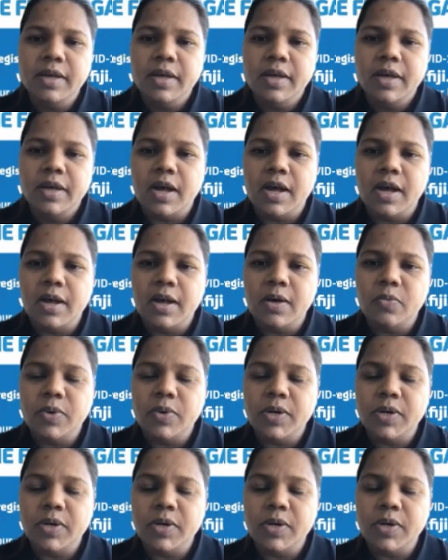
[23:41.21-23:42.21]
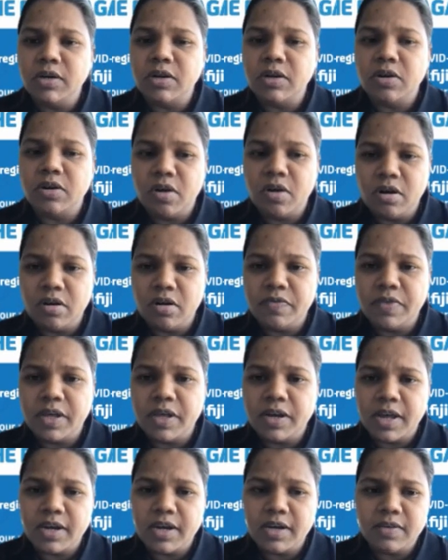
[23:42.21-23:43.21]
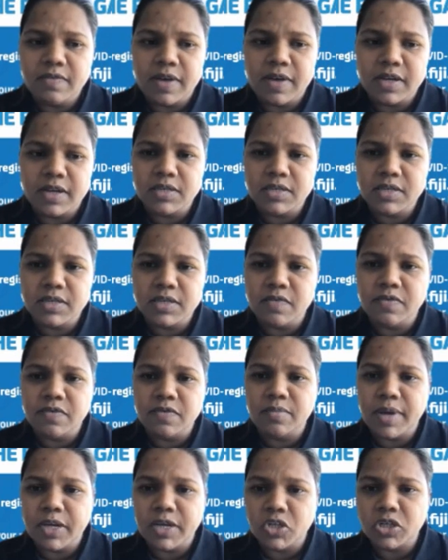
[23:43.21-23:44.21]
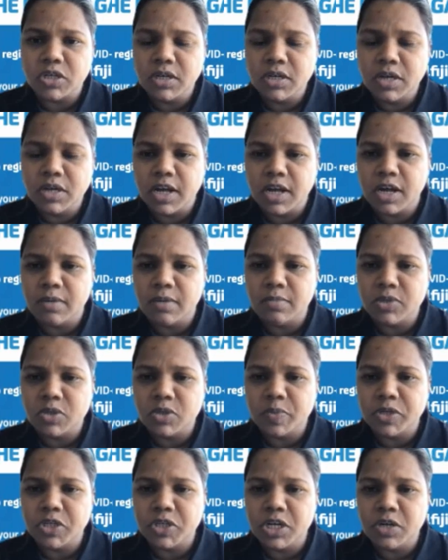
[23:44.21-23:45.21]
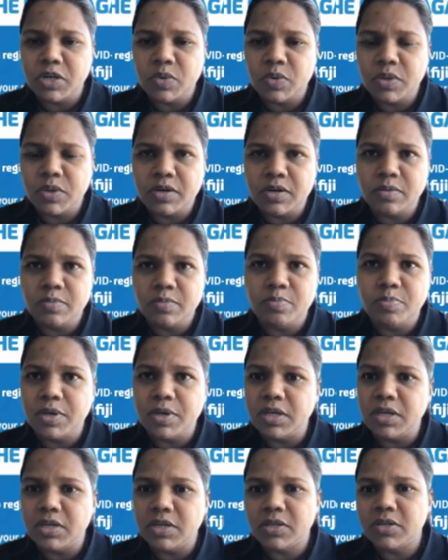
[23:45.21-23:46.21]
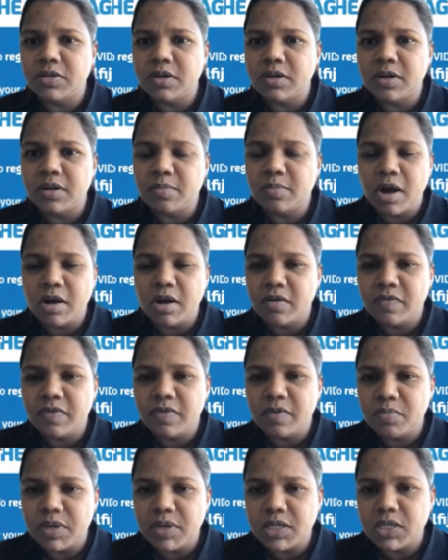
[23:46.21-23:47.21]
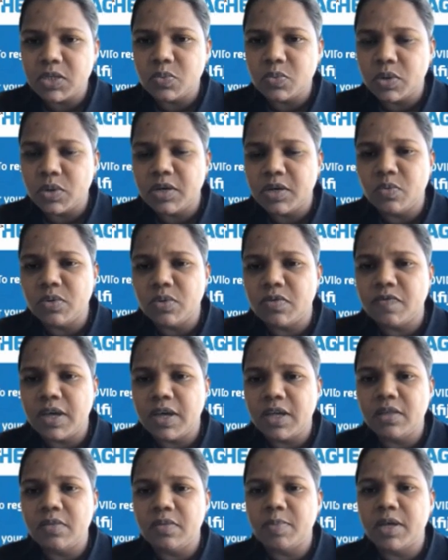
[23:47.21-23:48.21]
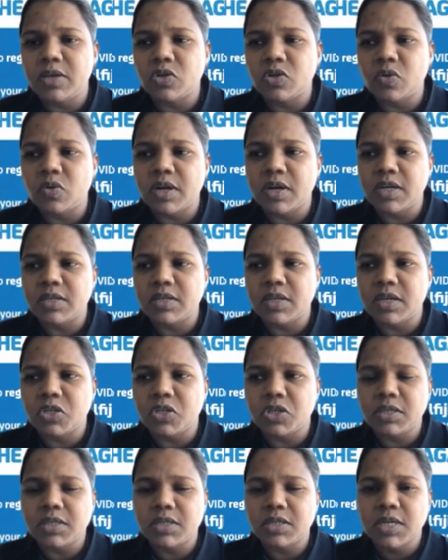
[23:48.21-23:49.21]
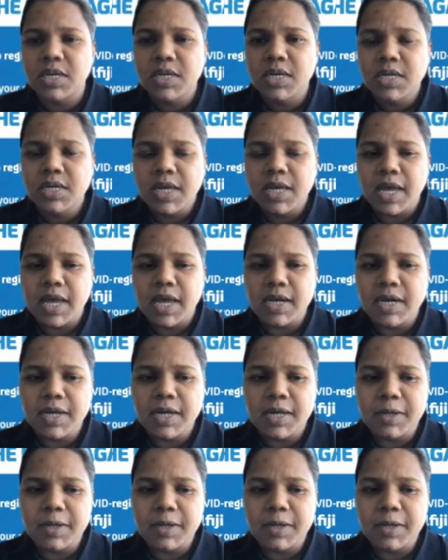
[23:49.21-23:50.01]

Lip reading: We debunked a lot of that anti-vax information, especially with the beast, mark of the beast, working with faith-based organizations and